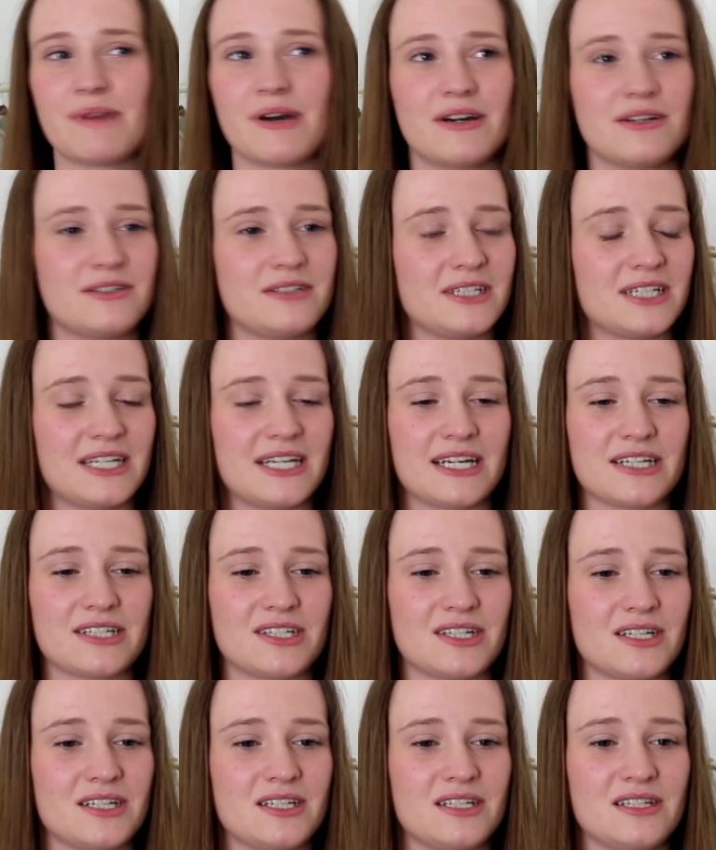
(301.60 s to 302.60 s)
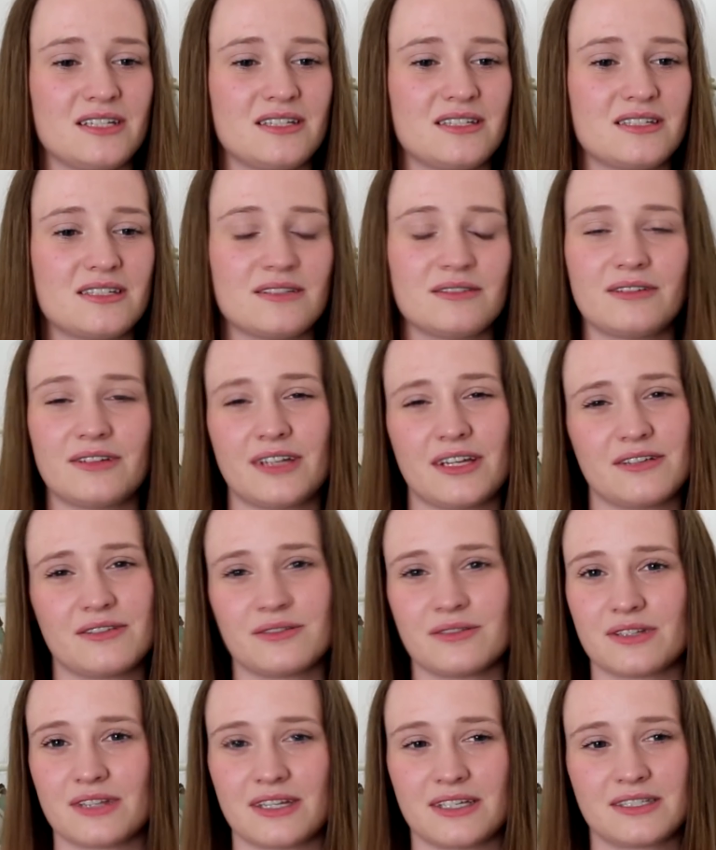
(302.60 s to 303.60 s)
poetry collections, all of those
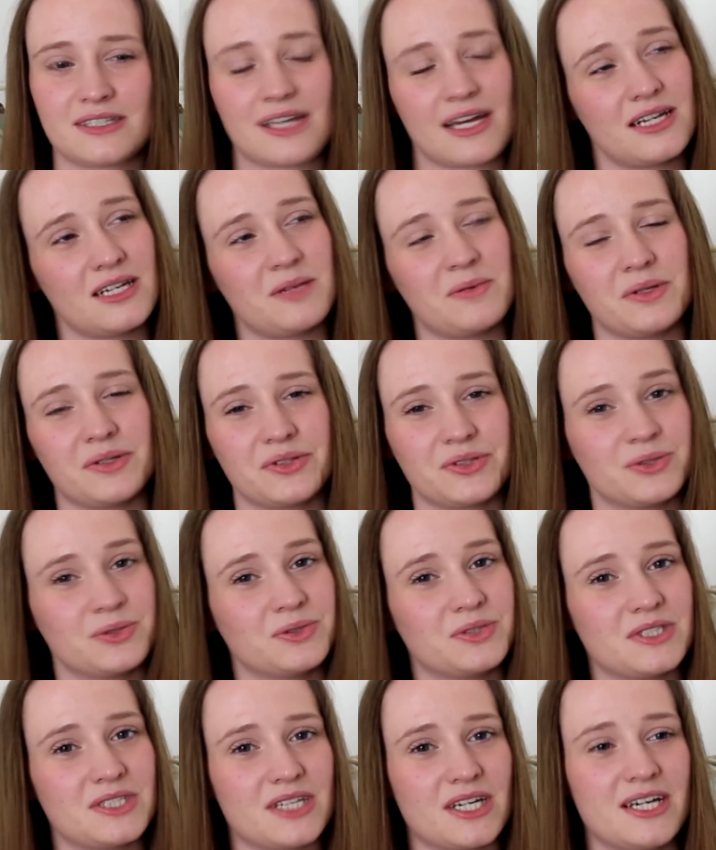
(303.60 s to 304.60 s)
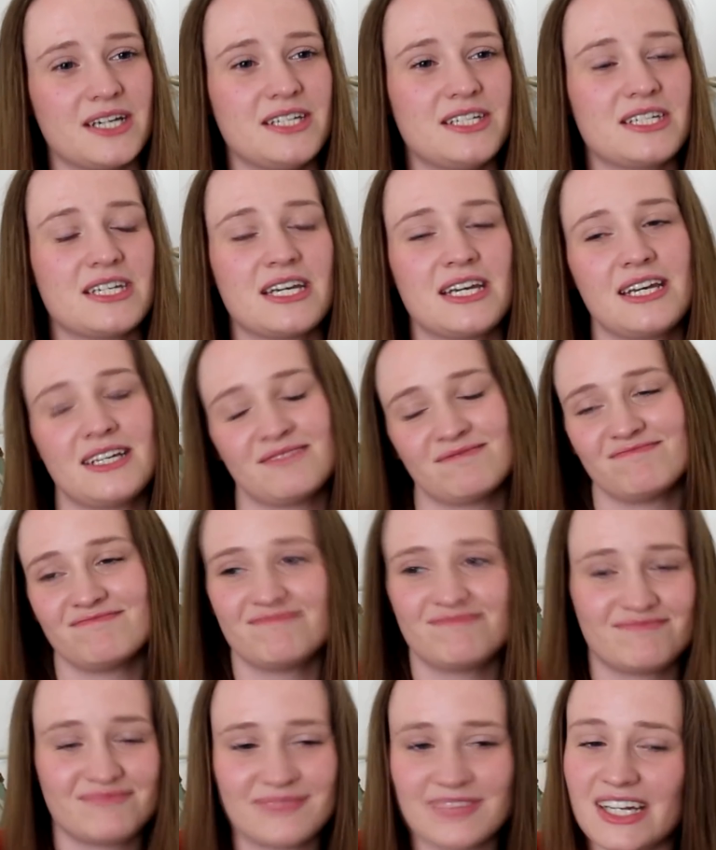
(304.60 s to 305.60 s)
sorts of things tend to be on the shorter side
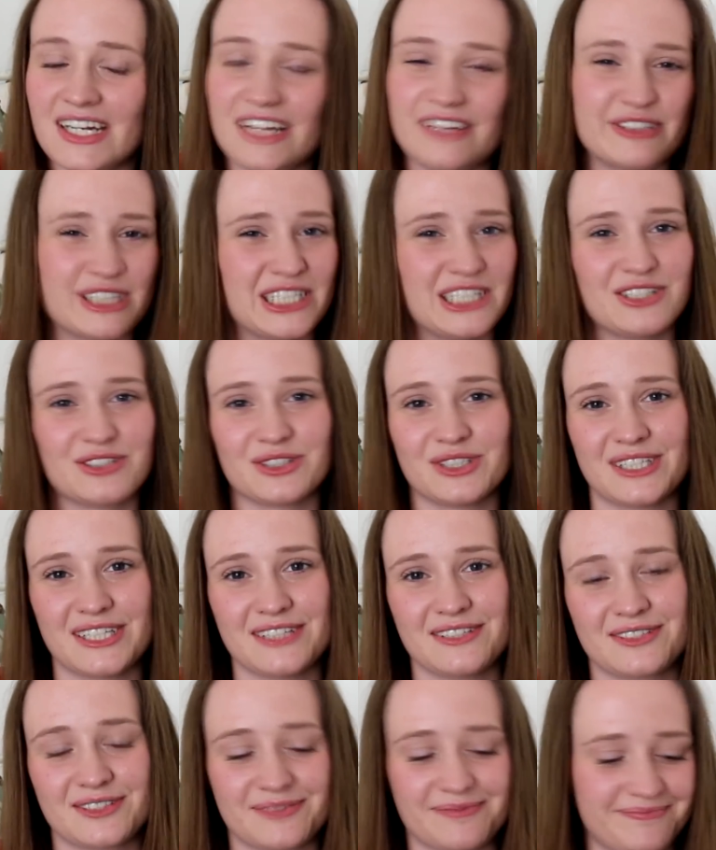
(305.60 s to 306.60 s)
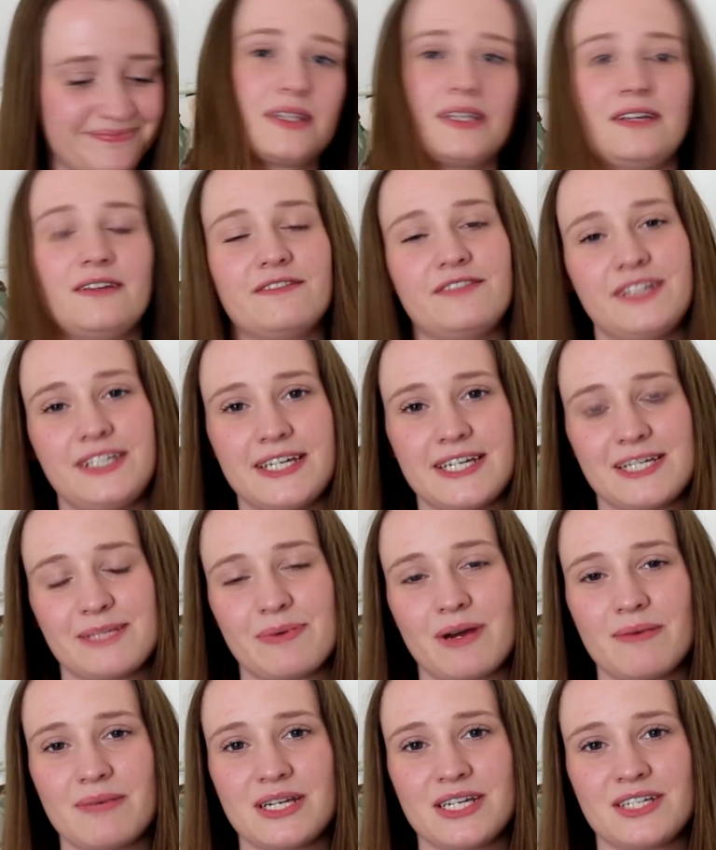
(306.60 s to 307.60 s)
and I really enjoy those for years
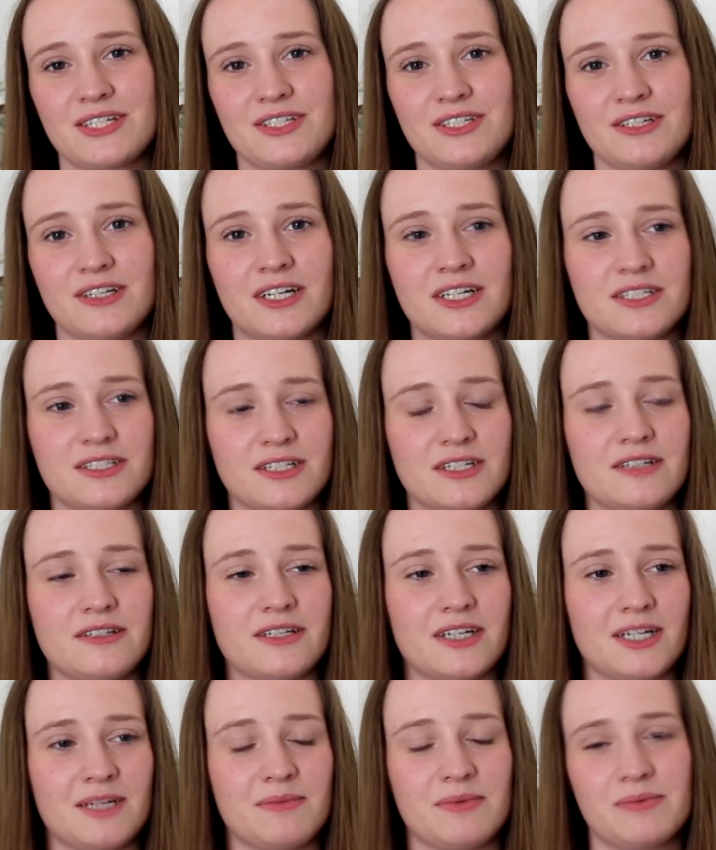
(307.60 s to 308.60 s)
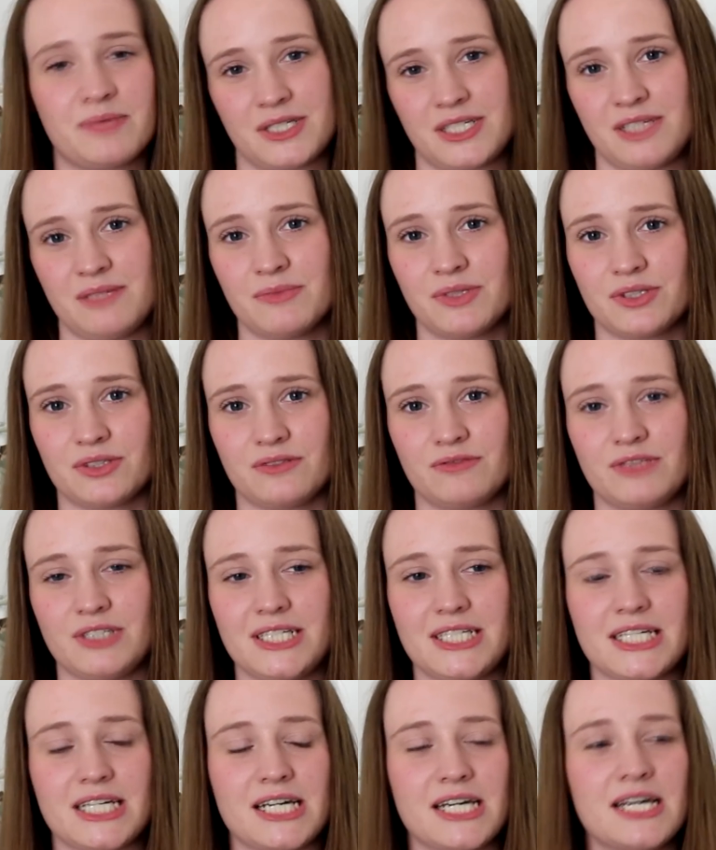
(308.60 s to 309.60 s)
published, you guys know that I'm a pretty modern
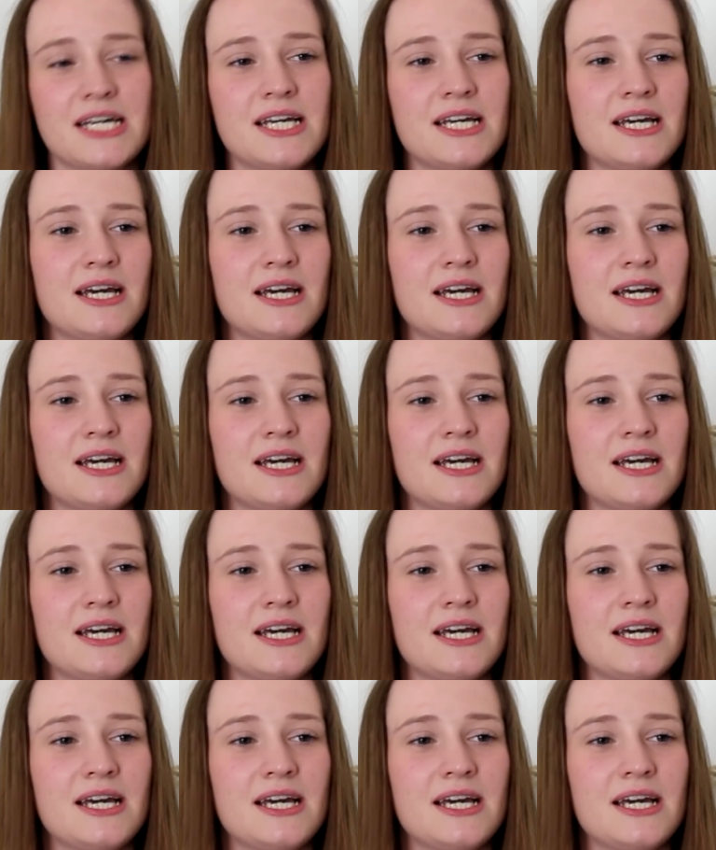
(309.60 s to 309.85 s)
reader.